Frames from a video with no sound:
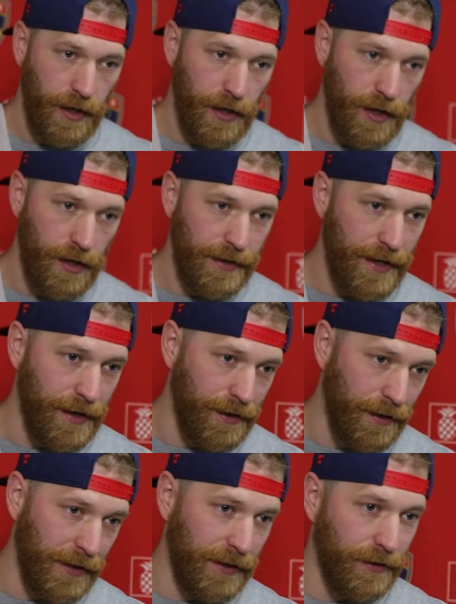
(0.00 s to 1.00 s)
Yeah,
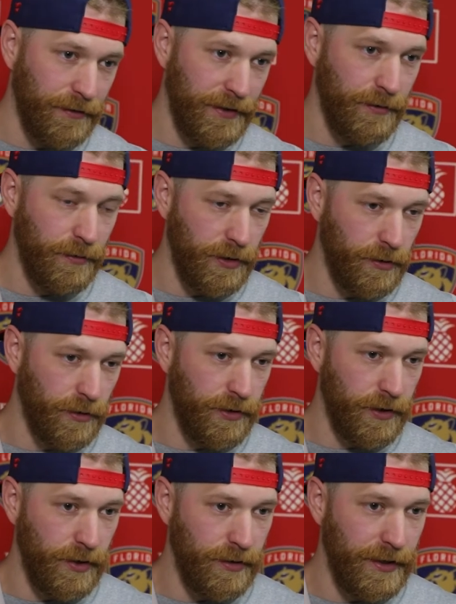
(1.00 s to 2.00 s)
I mean, obviously, when you go
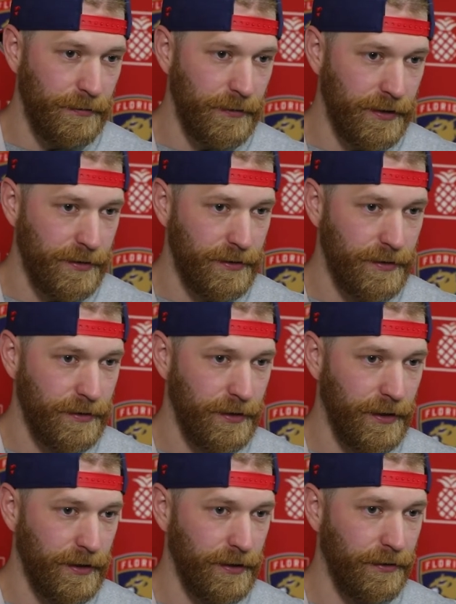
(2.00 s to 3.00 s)
to a new team, there's
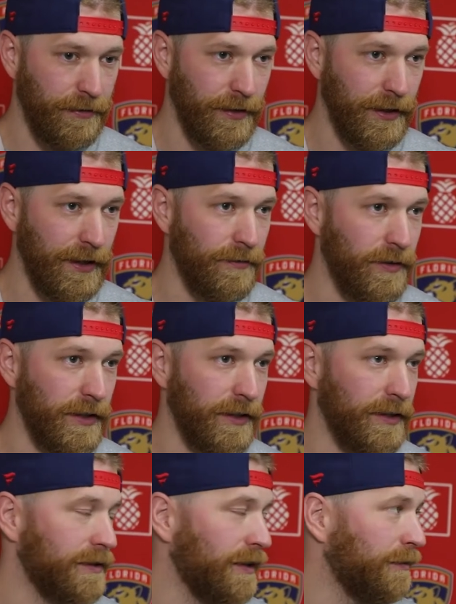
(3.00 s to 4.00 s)
I feel like every day
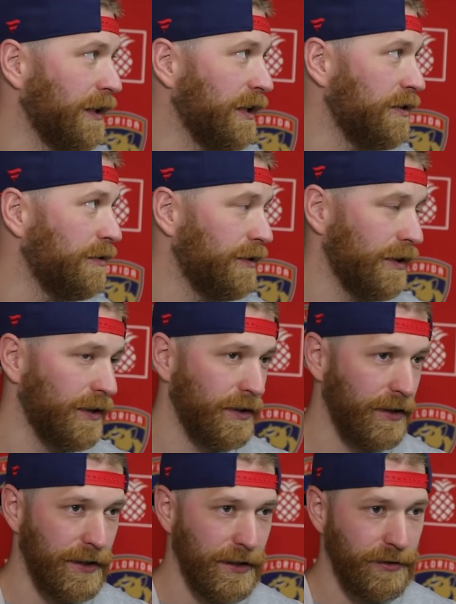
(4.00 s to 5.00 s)
there's something new
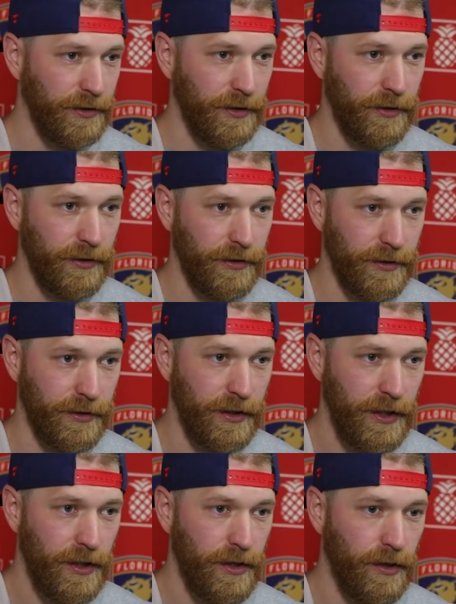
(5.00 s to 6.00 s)
to learn
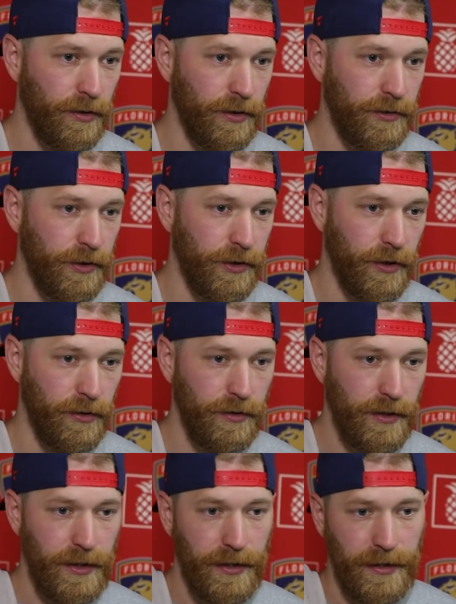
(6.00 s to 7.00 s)
or to
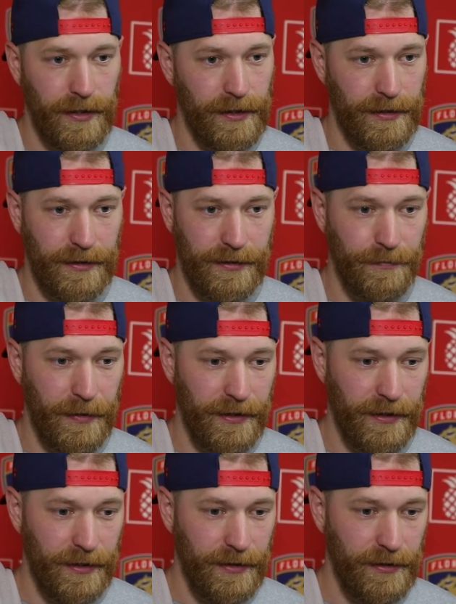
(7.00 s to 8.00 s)
know. It's
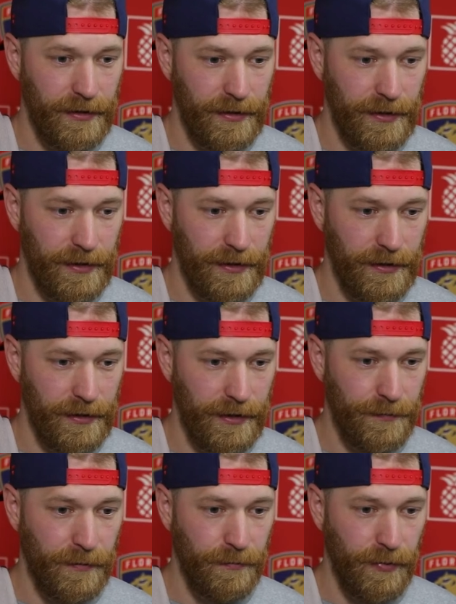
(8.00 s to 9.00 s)
been
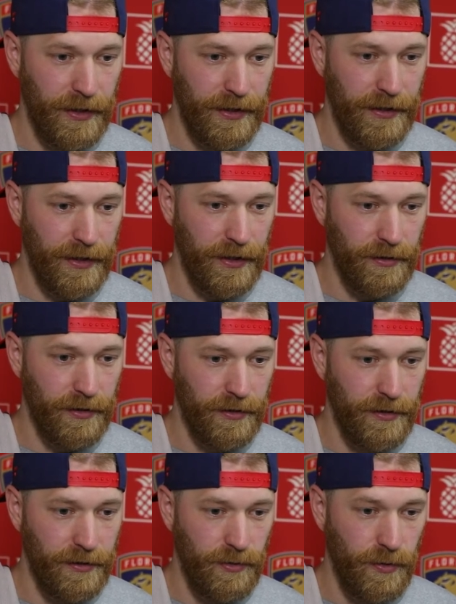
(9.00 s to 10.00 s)
pretty
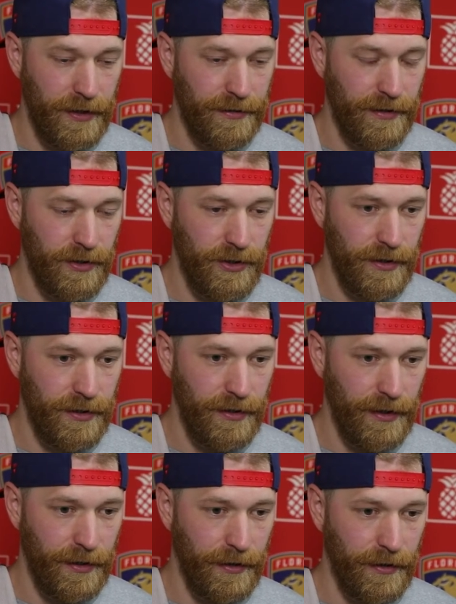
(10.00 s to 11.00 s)
good transition.
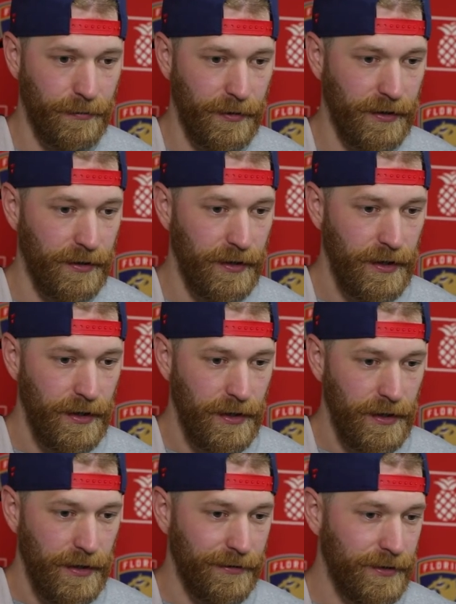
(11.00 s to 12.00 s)
I mean,
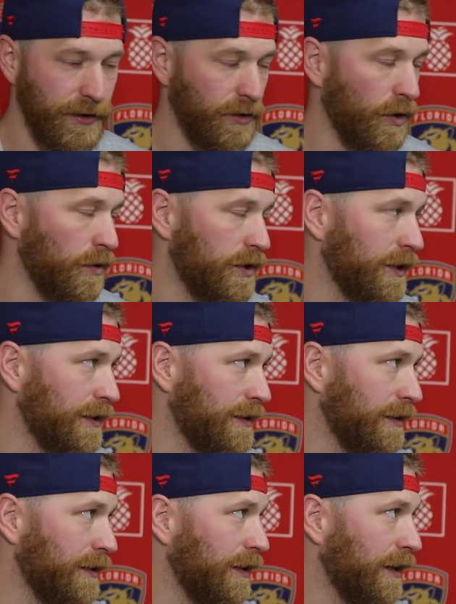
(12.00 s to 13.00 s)
obviously the coaches
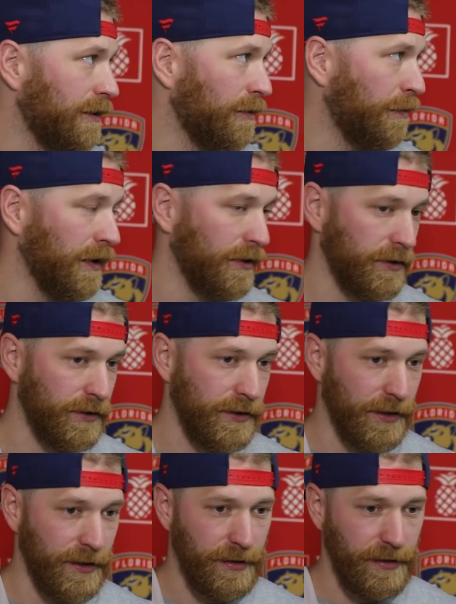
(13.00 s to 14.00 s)
and the players
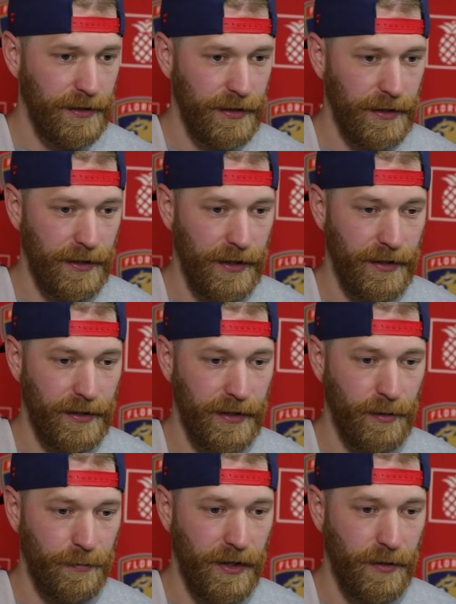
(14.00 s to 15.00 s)

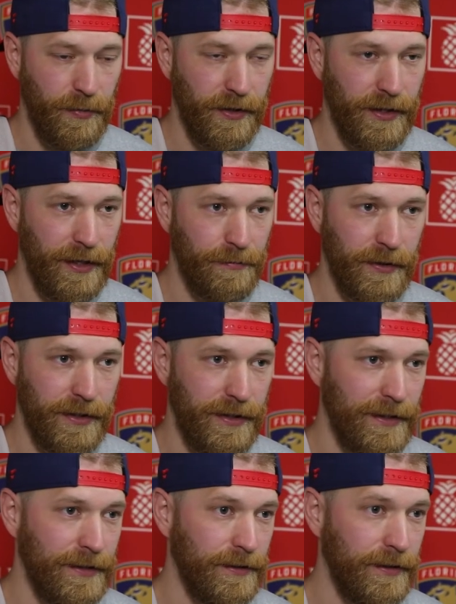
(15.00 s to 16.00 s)
help a lot with that, but
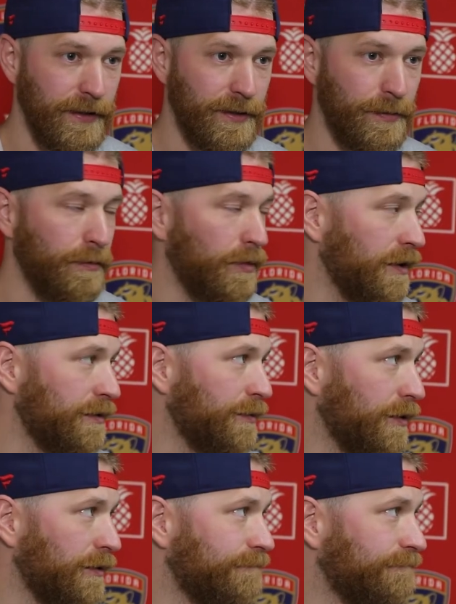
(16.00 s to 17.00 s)
it's been pretty smooth.